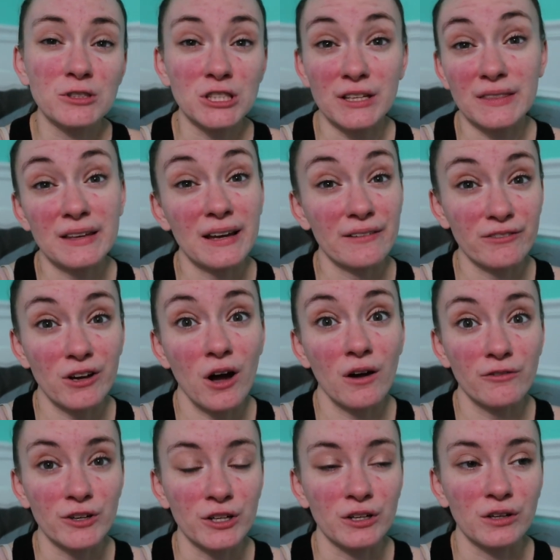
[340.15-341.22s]
which I think I've
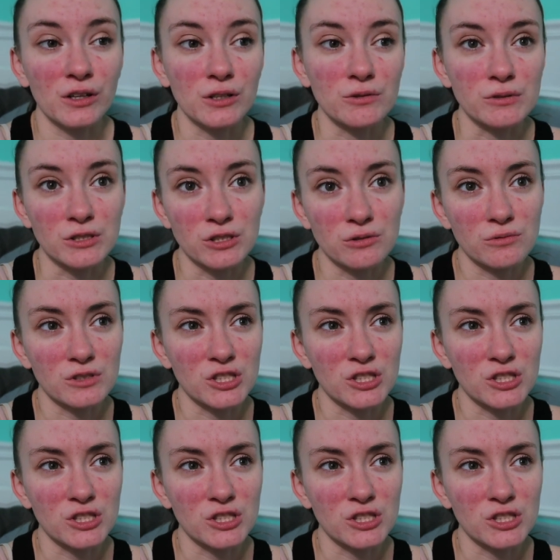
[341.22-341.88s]
got very close to.